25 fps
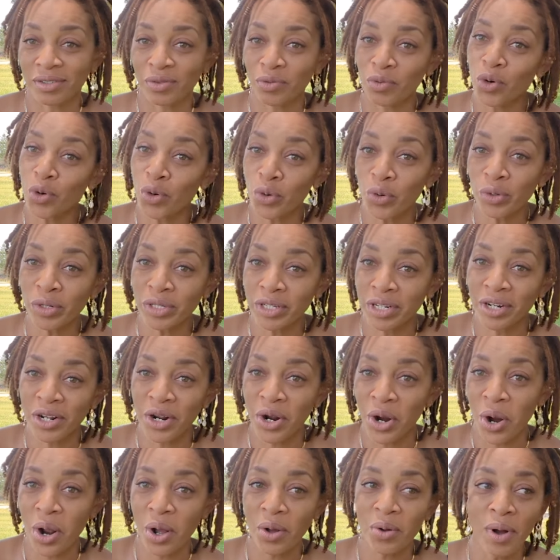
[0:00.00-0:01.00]
rude to
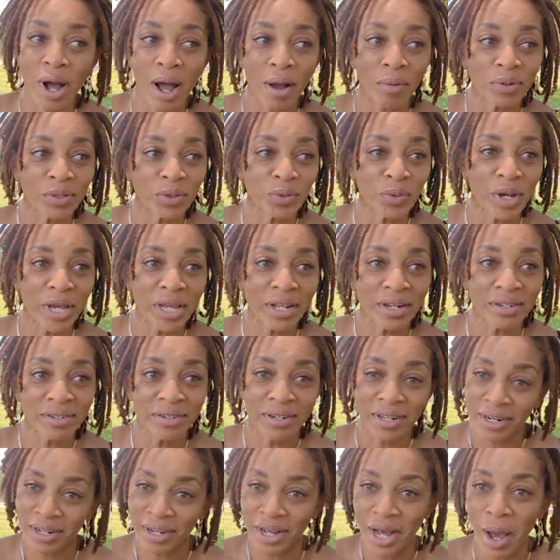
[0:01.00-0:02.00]
the girl who I was with
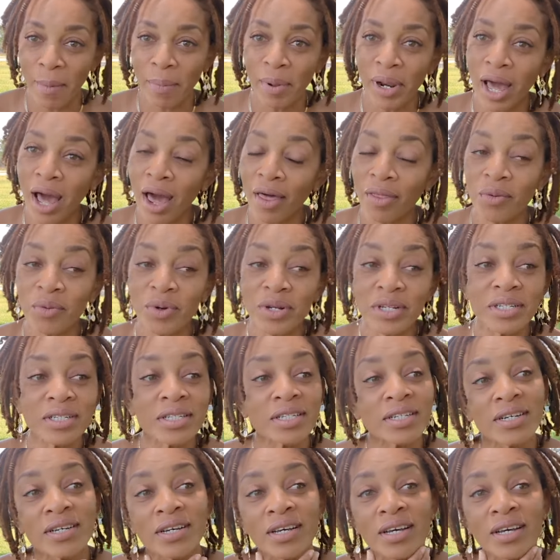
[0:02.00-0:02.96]
and a couple other ones,